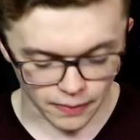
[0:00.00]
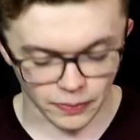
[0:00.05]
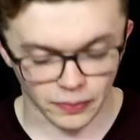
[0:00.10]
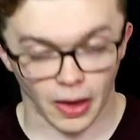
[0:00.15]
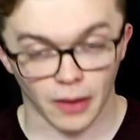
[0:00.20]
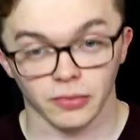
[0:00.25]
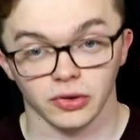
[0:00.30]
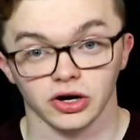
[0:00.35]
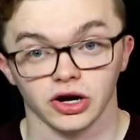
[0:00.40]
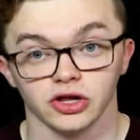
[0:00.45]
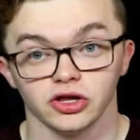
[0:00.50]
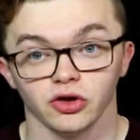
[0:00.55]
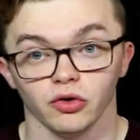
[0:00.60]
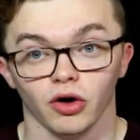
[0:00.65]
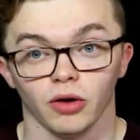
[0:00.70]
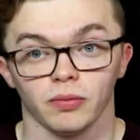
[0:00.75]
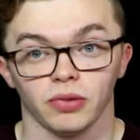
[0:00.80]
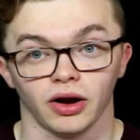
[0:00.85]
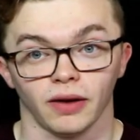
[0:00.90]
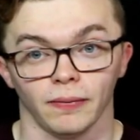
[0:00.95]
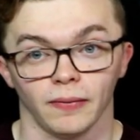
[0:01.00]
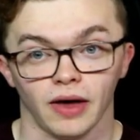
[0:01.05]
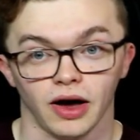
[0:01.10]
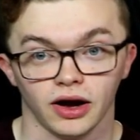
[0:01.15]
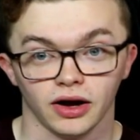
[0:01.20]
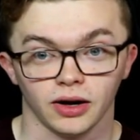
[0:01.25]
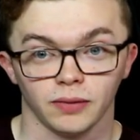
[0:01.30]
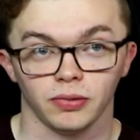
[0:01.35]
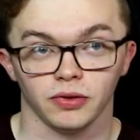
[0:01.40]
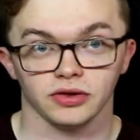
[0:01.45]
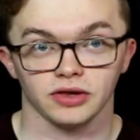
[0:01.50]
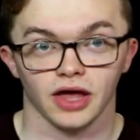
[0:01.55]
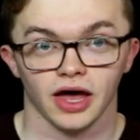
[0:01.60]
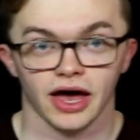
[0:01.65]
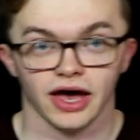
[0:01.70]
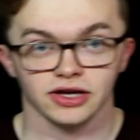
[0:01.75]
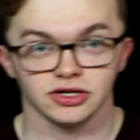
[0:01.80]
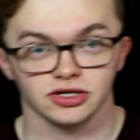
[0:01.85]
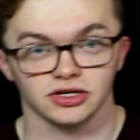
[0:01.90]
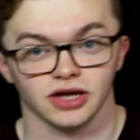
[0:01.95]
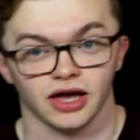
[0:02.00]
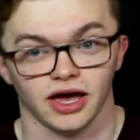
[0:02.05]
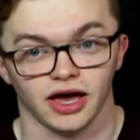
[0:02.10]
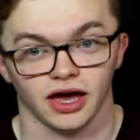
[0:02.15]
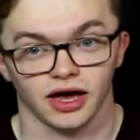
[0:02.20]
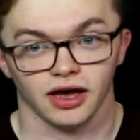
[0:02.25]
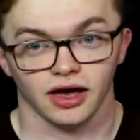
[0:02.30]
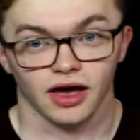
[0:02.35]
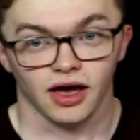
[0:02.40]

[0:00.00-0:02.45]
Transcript: I'm, I'm gonna do it, but I'm not gonna put the hashtag.